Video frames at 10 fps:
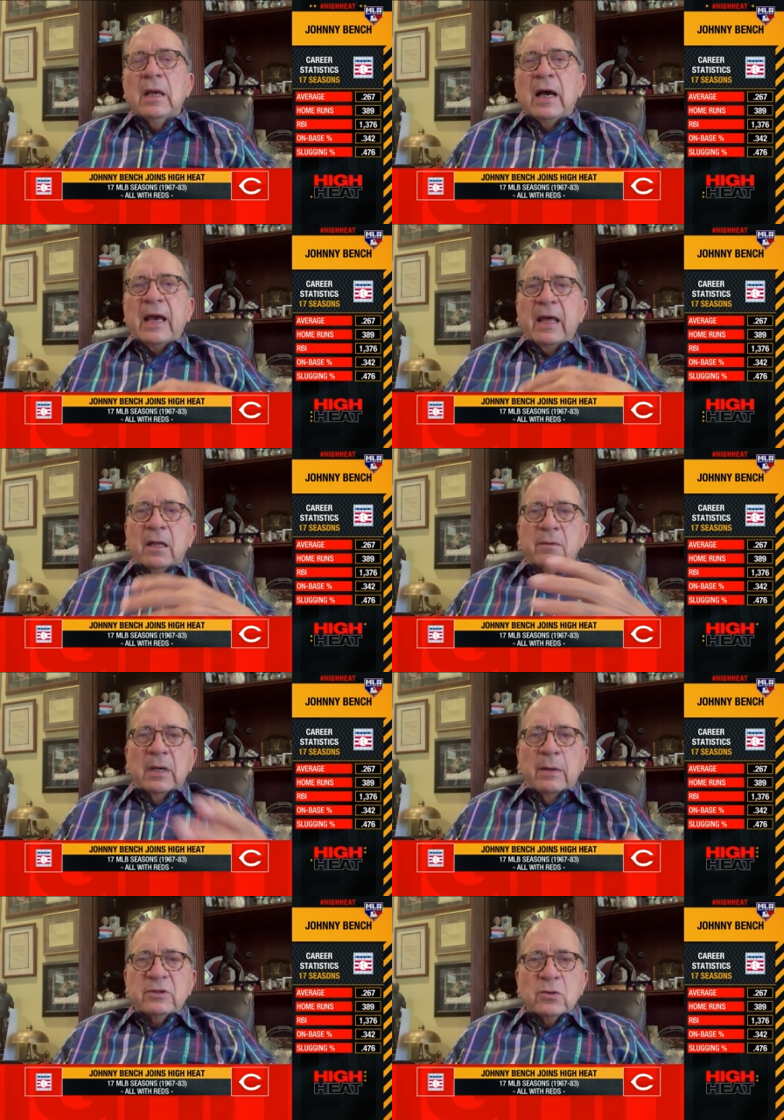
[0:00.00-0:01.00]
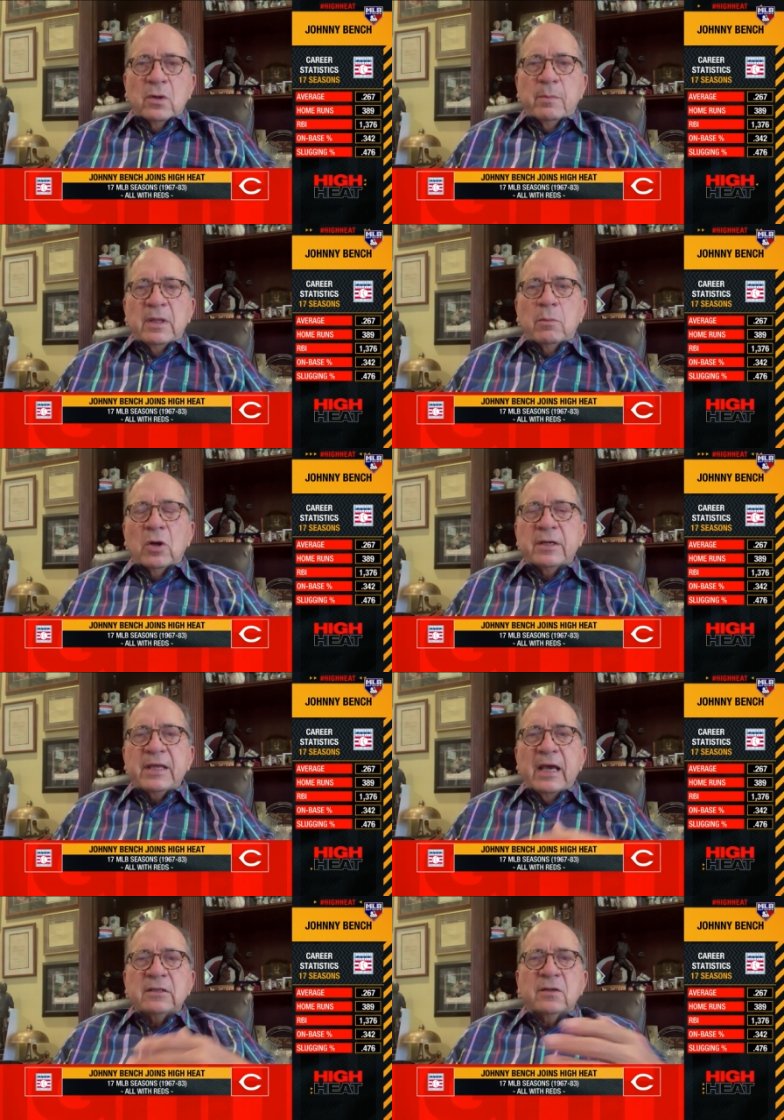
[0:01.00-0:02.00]
I had a, I was going to be the
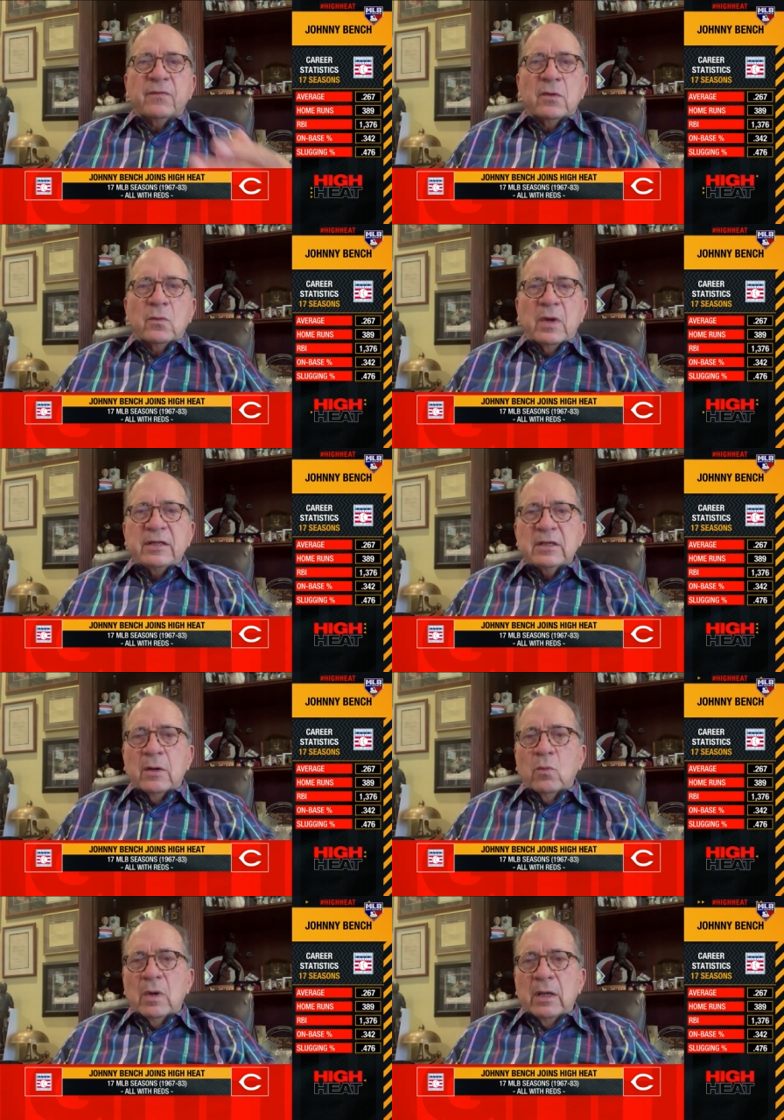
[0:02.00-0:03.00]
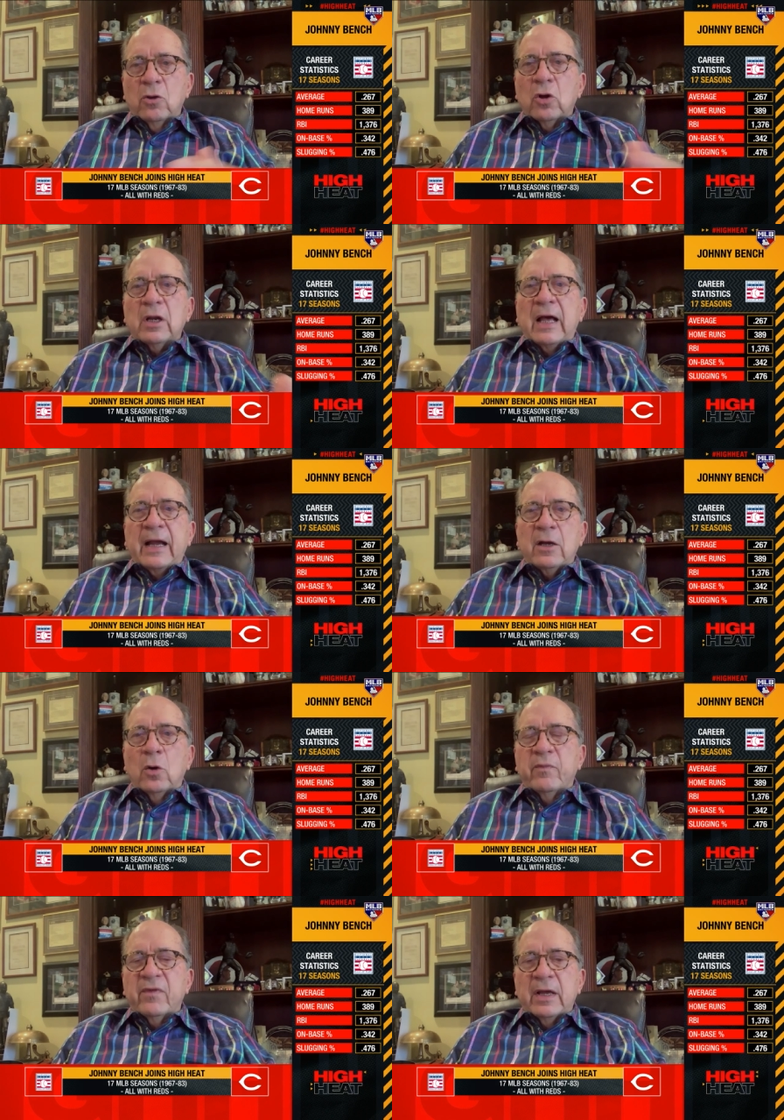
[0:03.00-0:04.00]
broadcaster for the Reds. I, I looked like
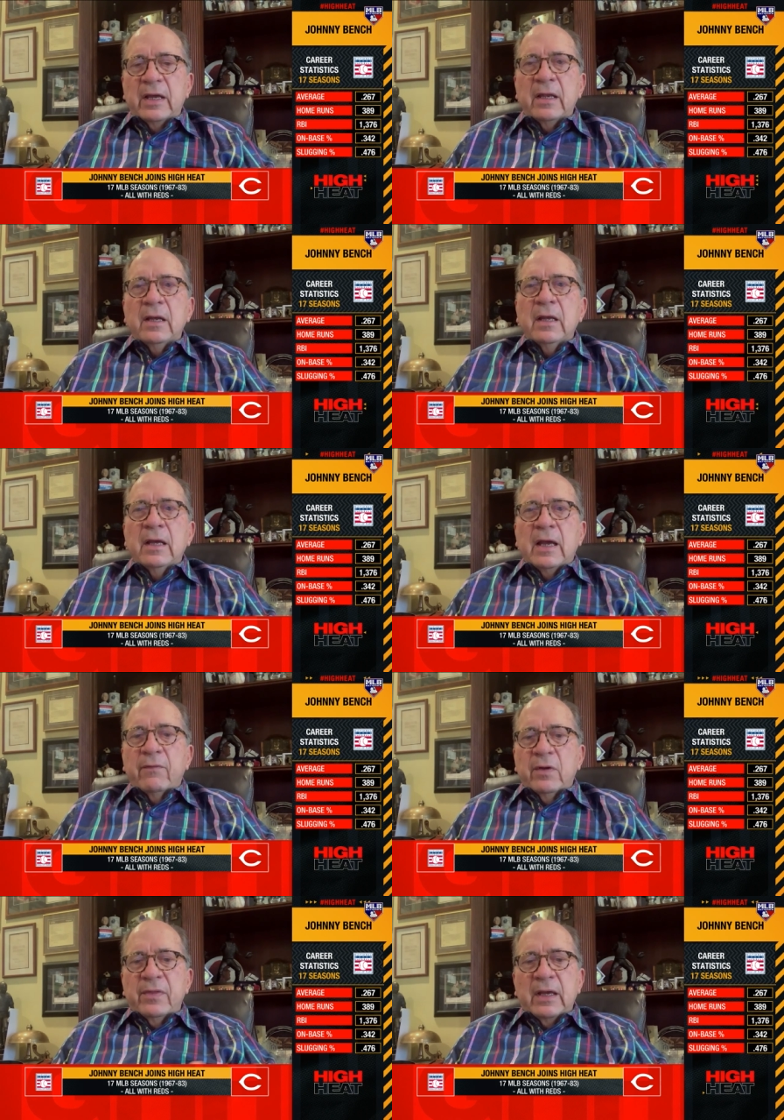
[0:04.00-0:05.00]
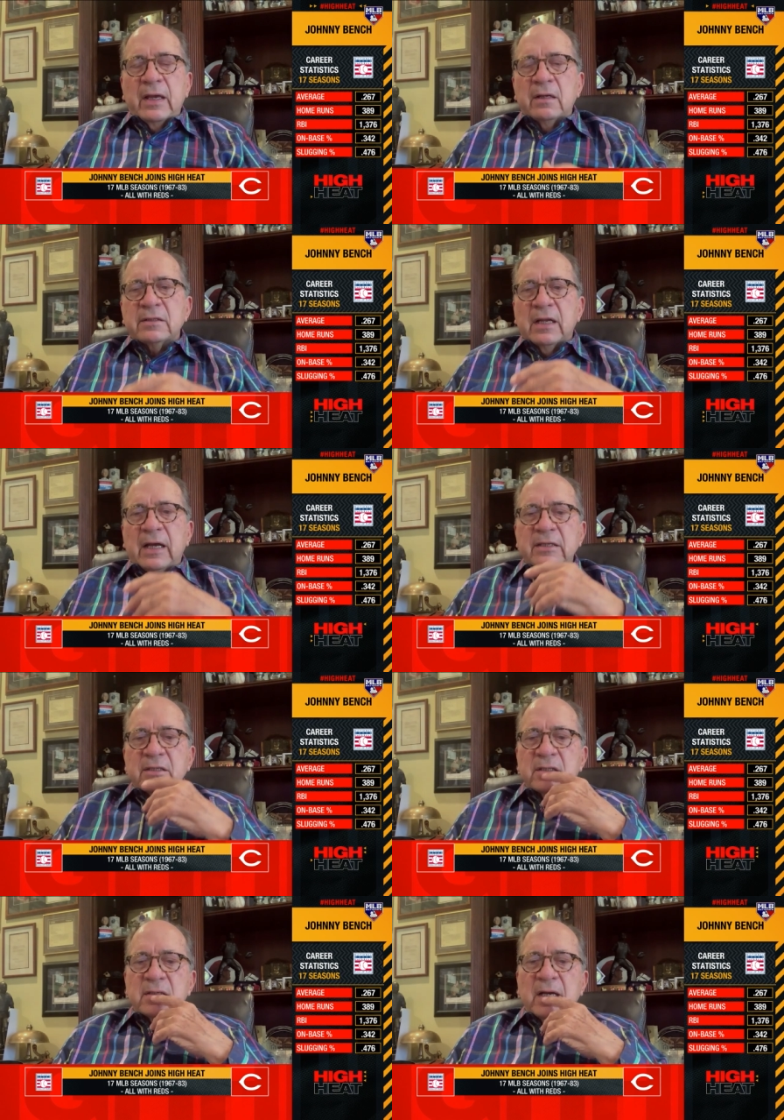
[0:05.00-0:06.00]
hopefully everything else, and I
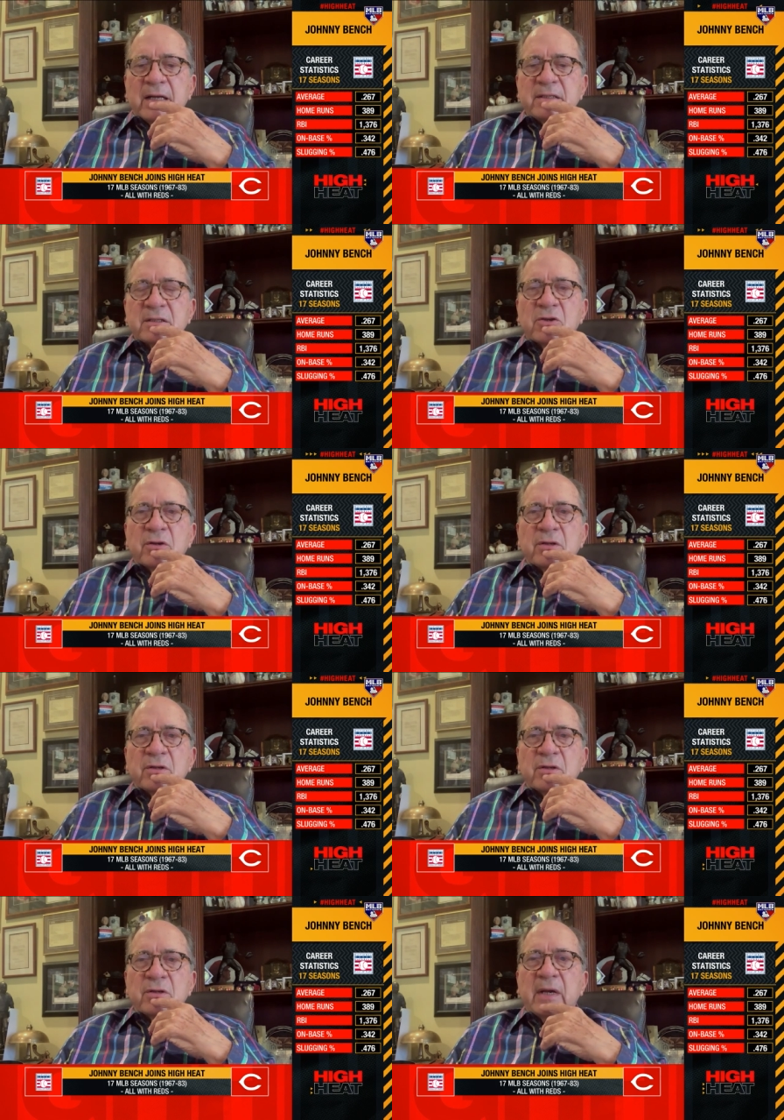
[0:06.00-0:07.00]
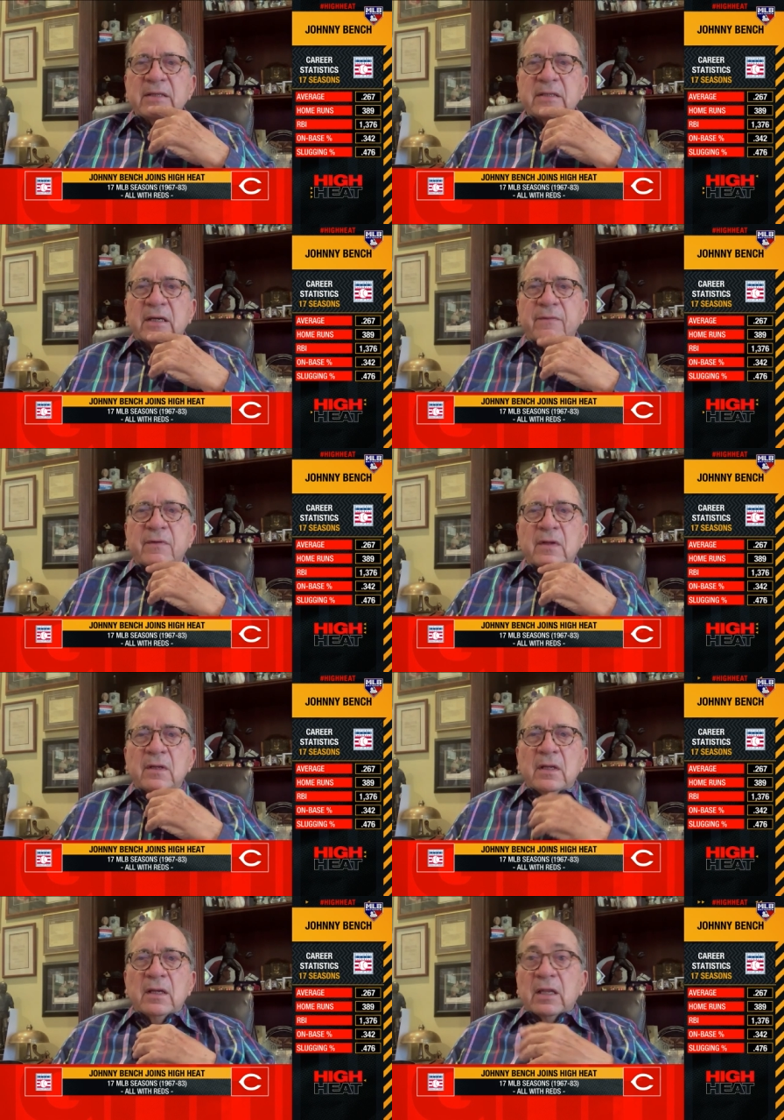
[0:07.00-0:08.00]
just, I just couldn't see myself
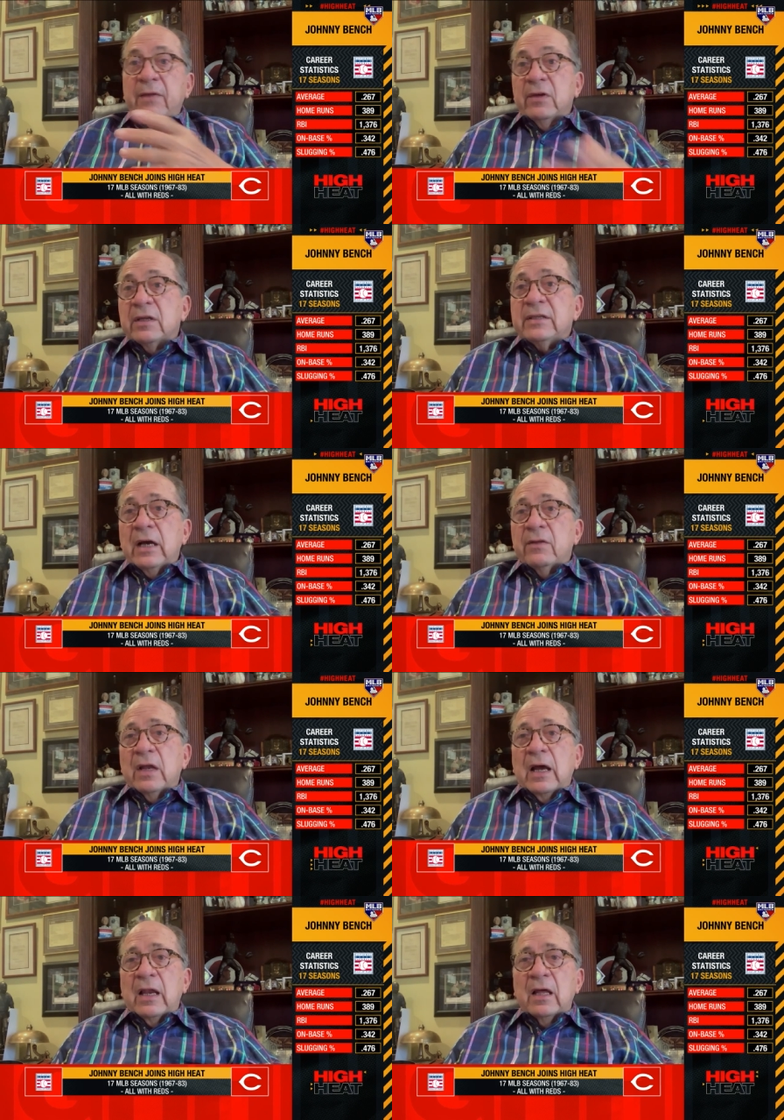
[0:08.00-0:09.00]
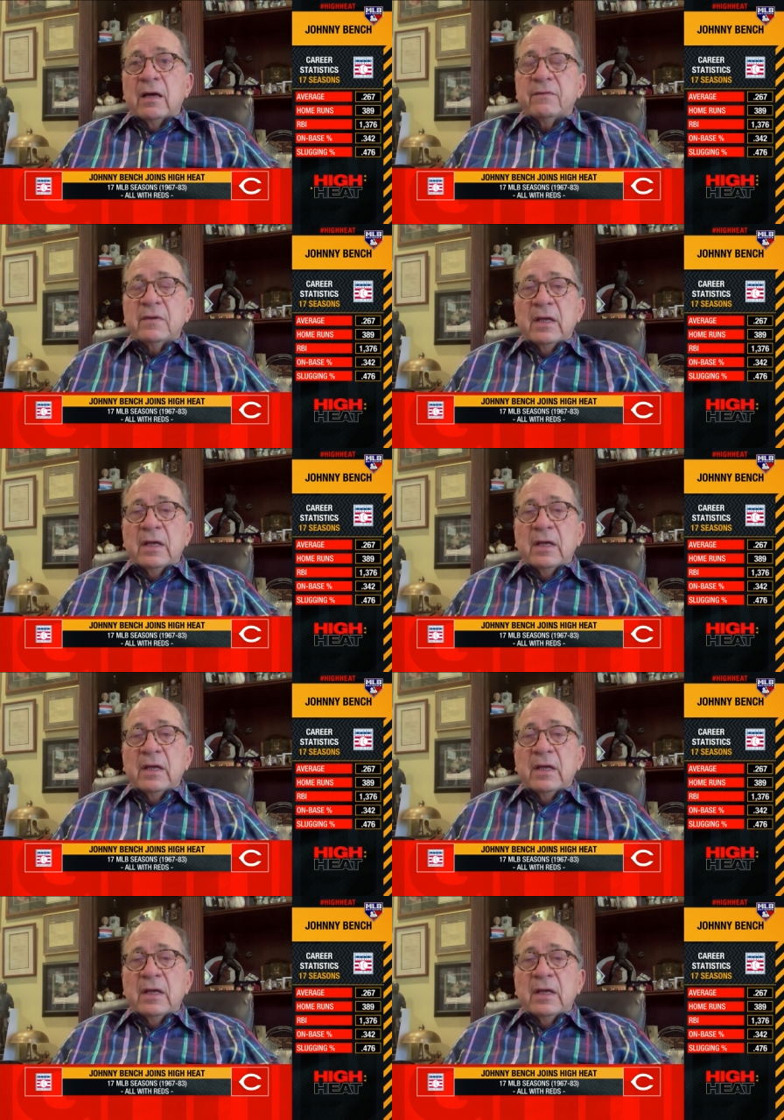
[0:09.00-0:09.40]
leaving a town that I loved.